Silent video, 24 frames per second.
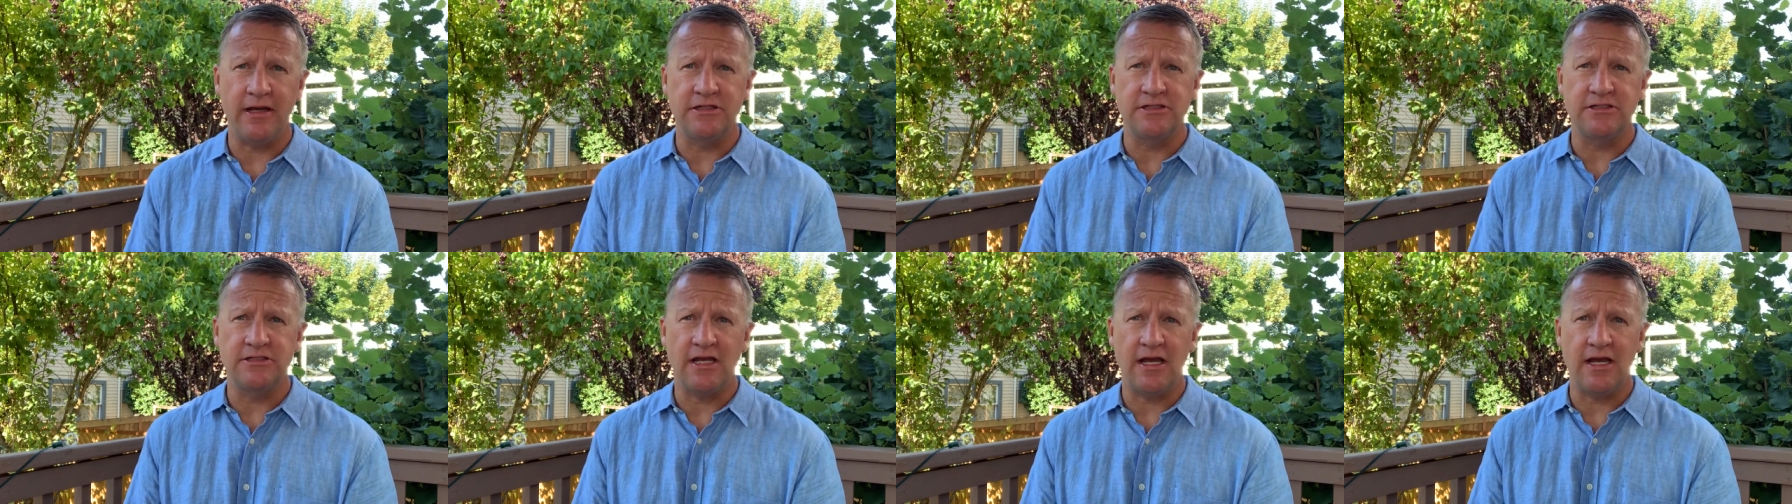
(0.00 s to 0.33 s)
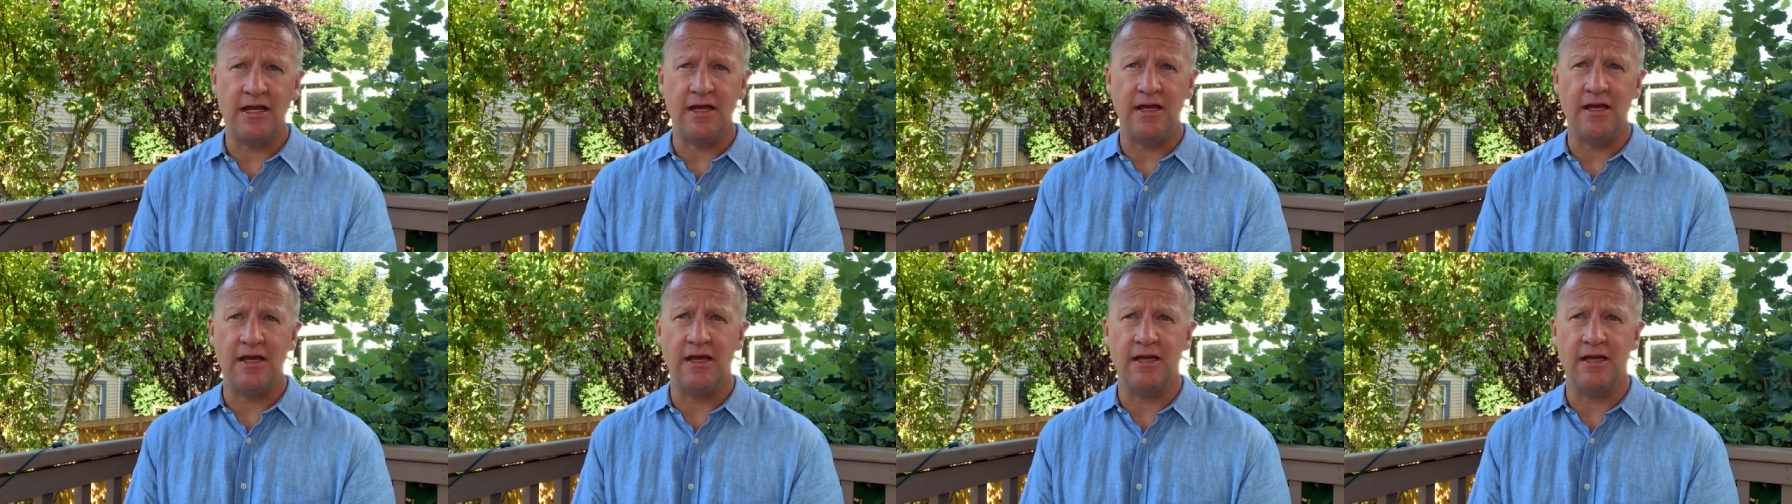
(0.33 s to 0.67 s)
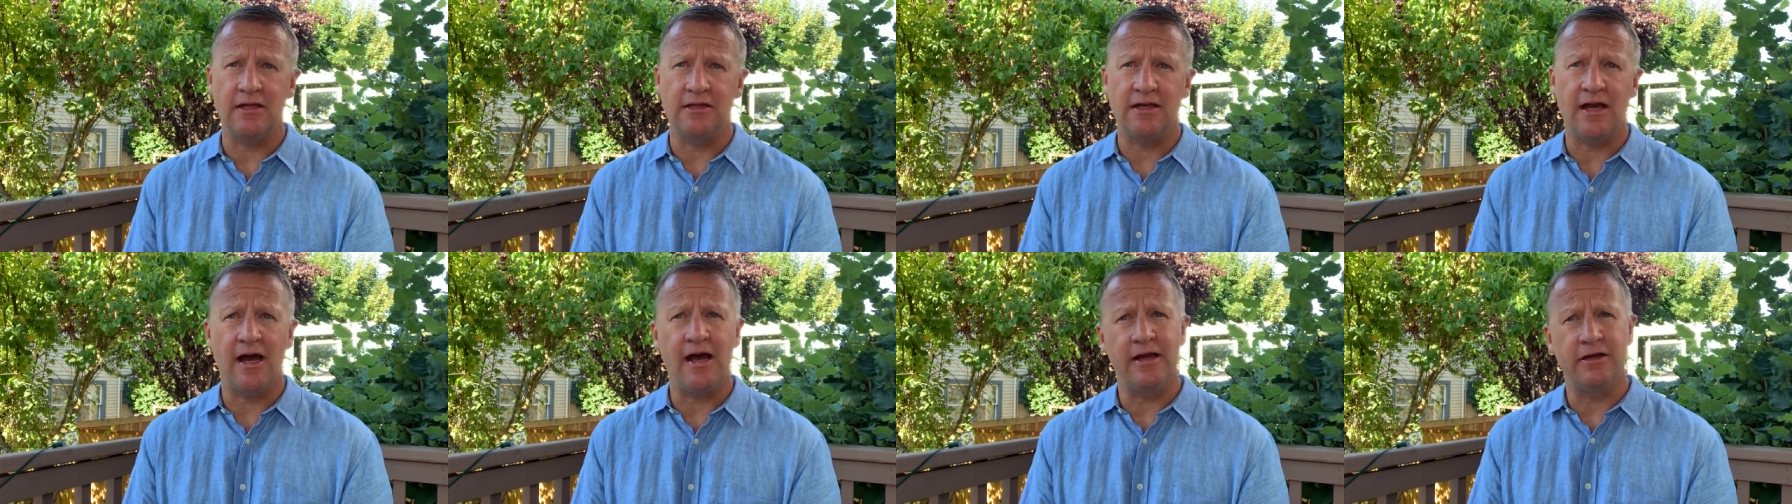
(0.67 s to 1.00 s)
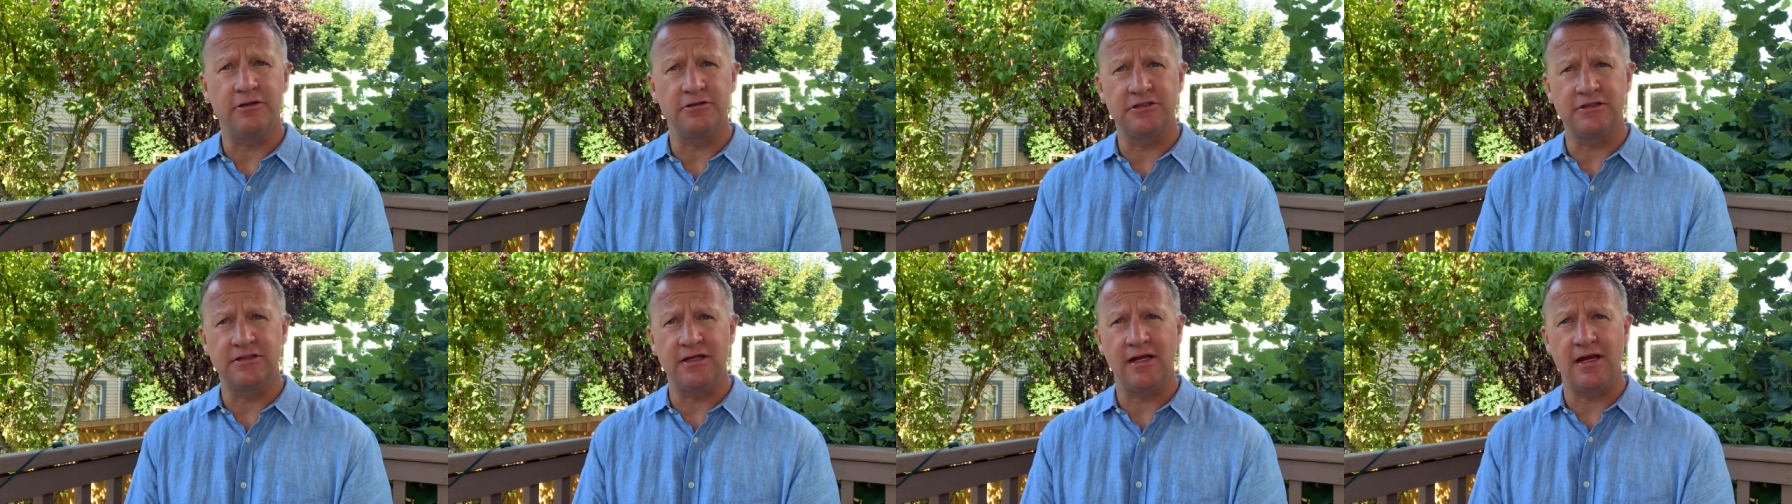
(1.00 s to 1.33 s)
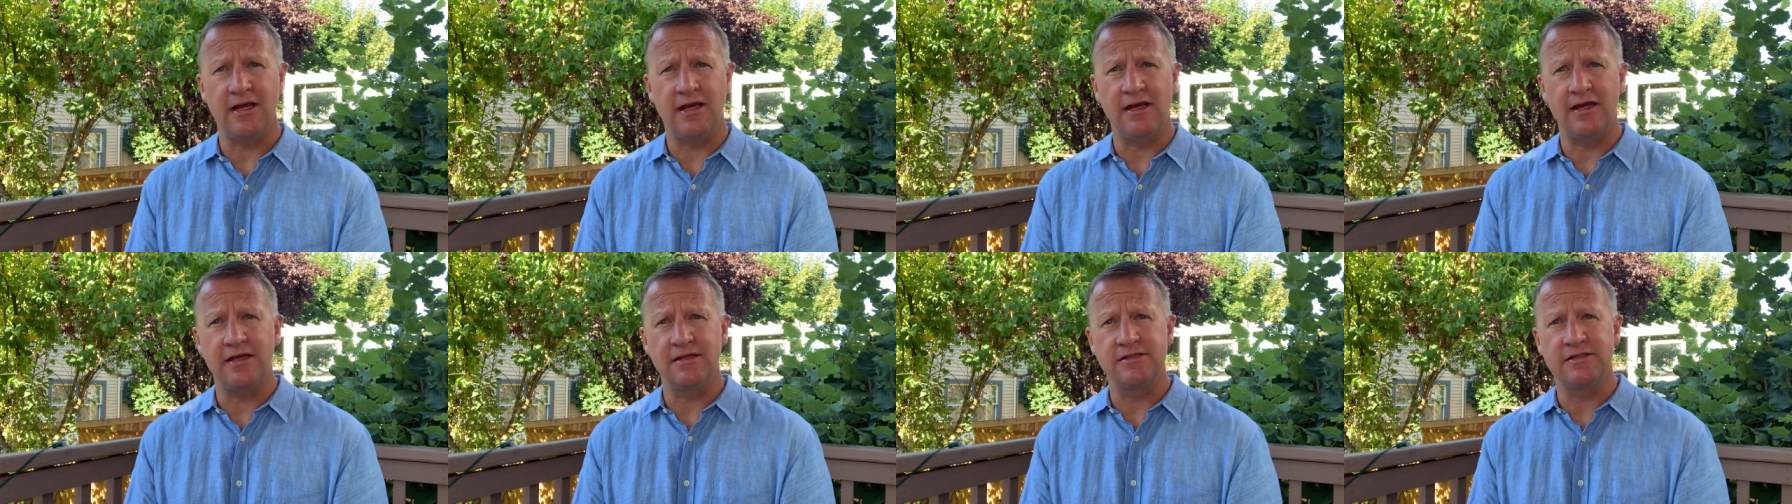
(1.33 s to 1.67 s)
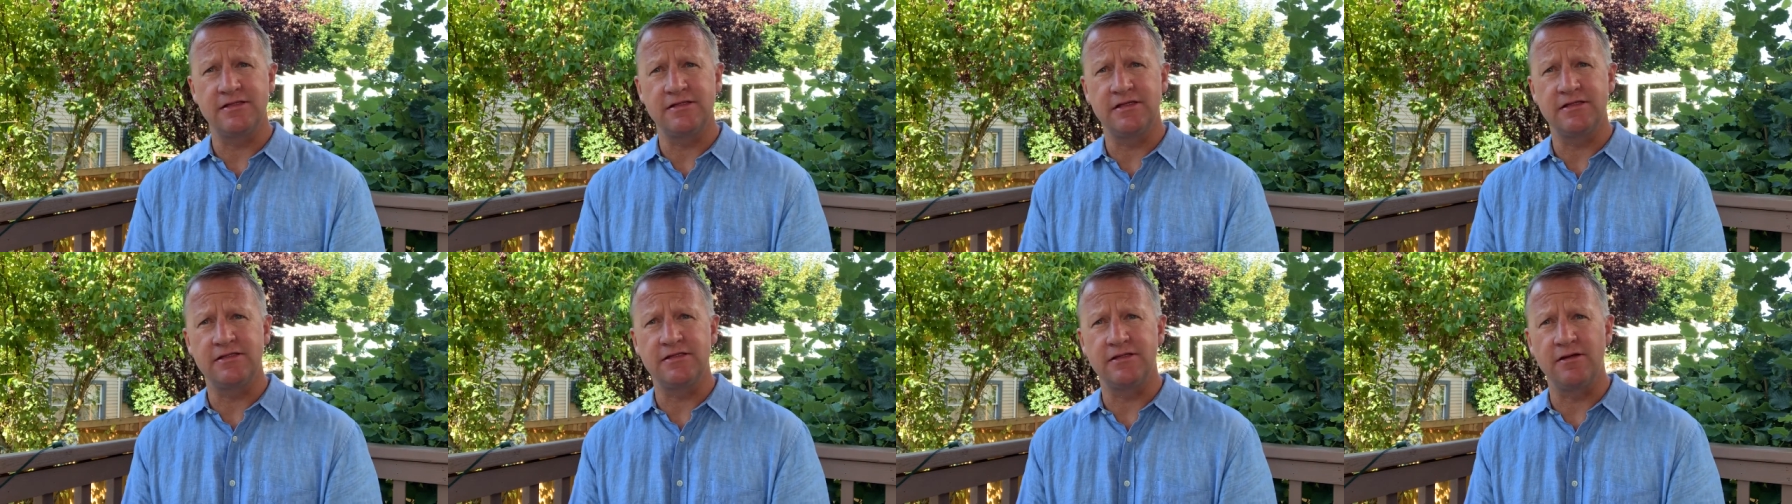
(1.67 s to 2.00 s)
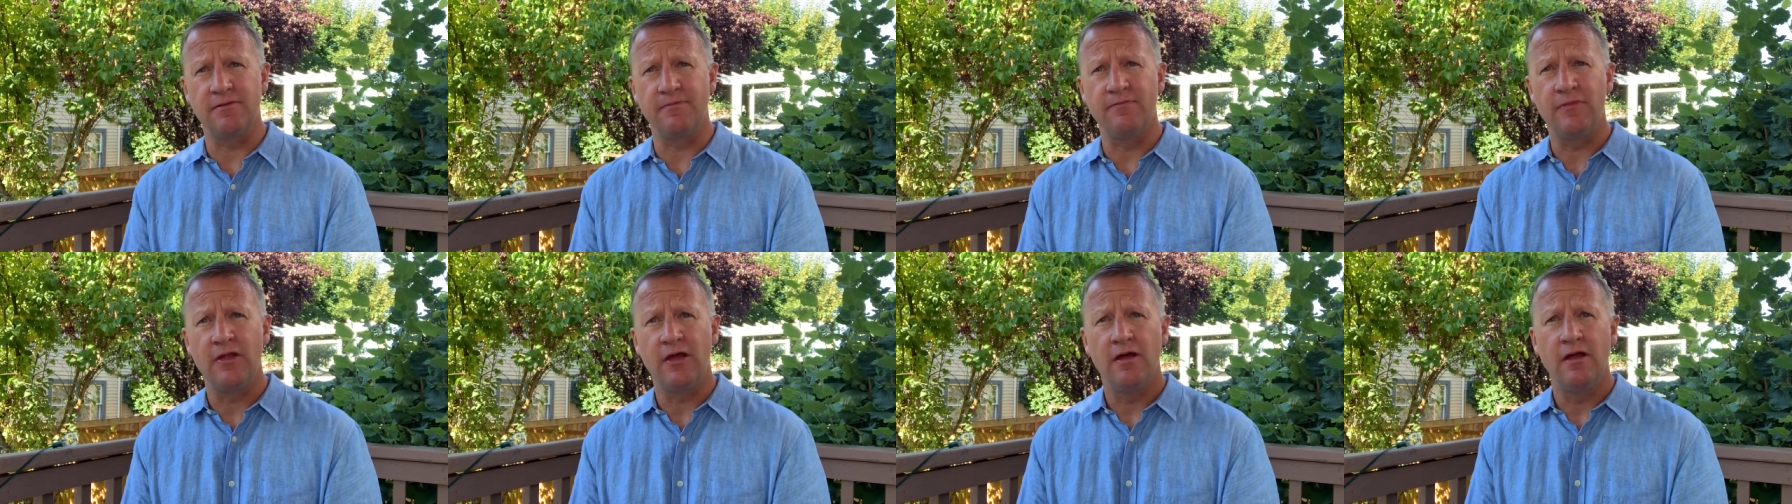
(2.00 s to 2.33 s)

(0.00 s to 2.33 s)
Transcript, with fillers: Shanahan, Kyle Shanahan's system